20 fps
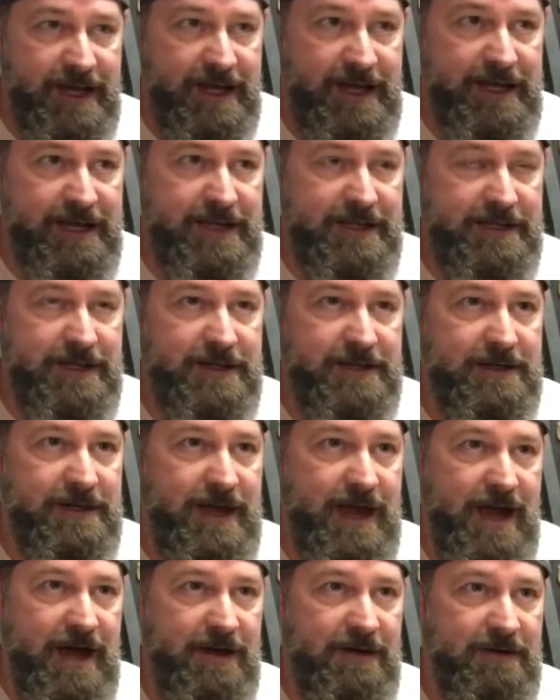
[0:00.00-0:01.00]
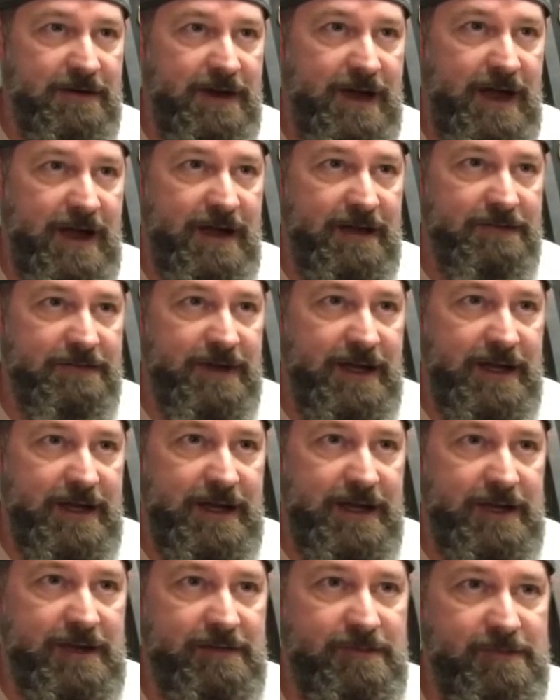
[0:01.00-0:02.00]
and you now have
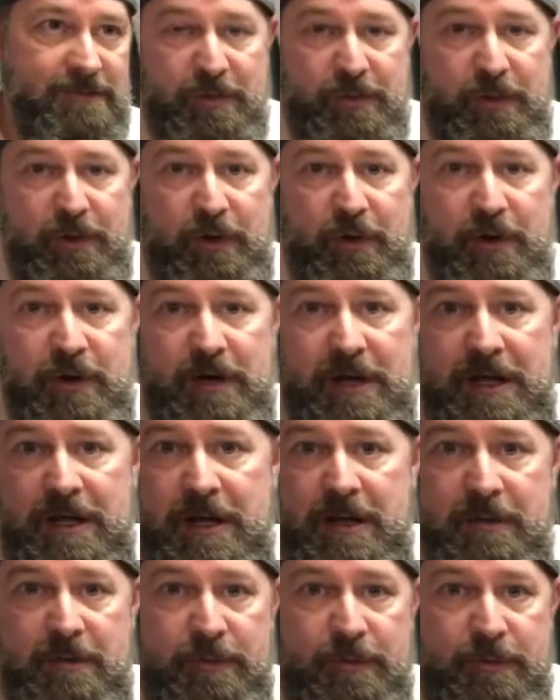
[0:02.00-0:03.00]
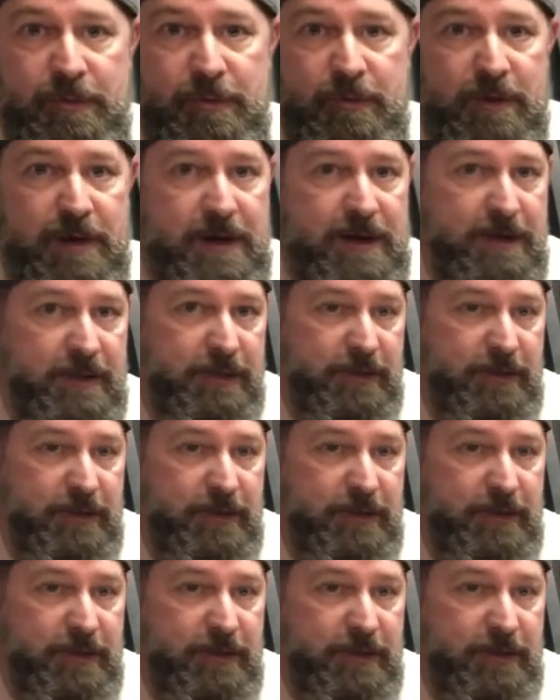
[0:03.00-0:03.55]
a 33,